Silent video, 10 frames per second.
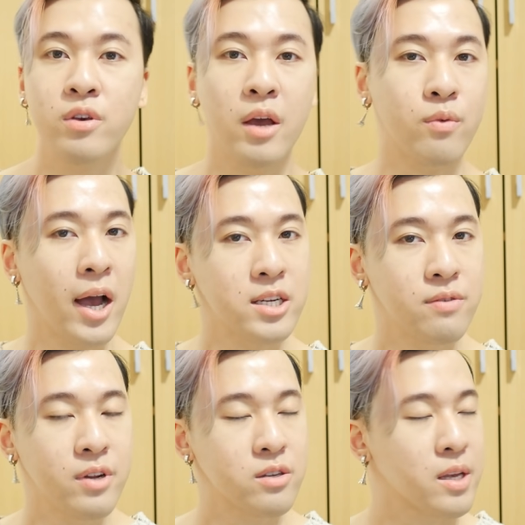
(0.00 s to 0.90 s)
You can get
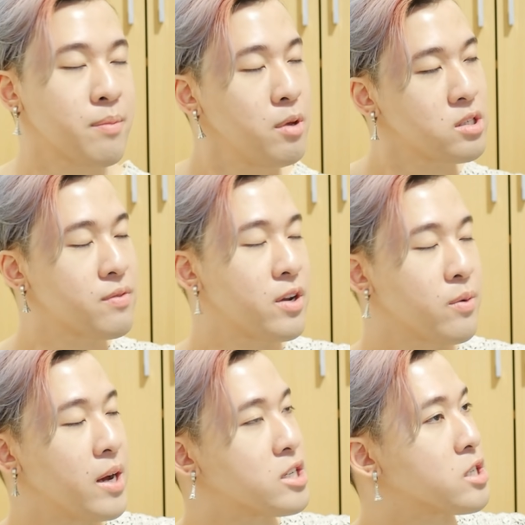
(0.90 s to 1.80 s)
reaction videos like music video
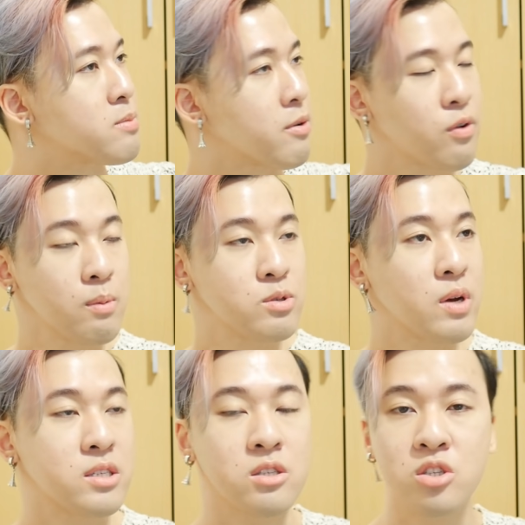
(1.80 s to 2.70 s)
reactions, performance
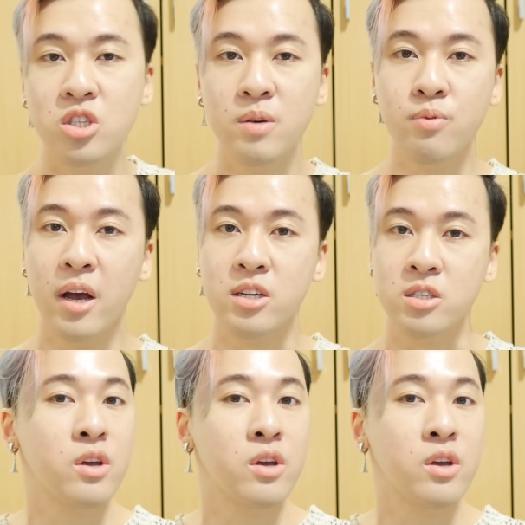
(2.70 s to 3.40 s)
reactions, ship reactions.